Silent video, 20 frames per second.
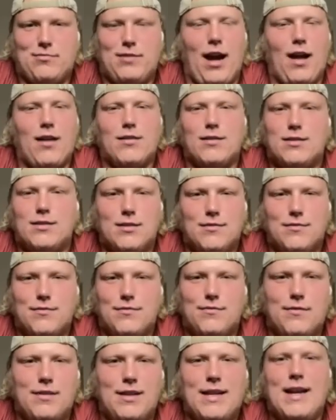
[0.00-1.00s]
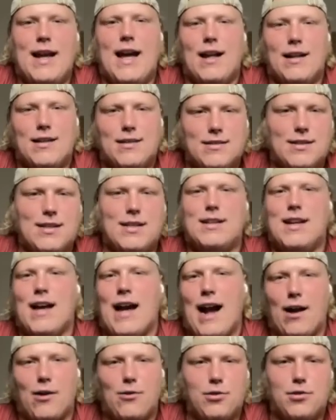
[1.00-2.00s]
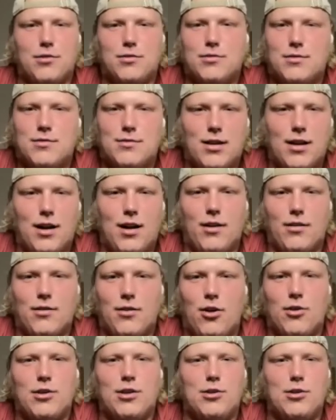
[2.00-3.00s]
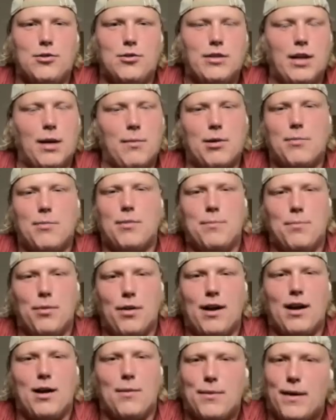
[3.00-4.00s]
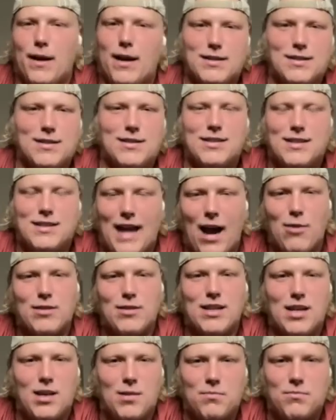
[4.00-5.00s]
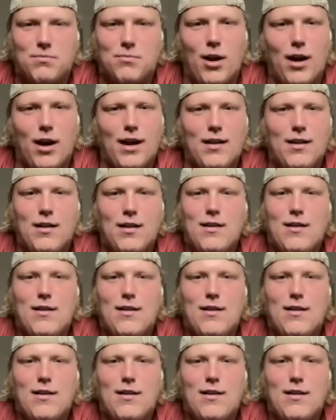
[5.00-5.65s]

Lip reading: countless of DNs, D tackles, all the dudes I'm going to be playing up against the scout team, right?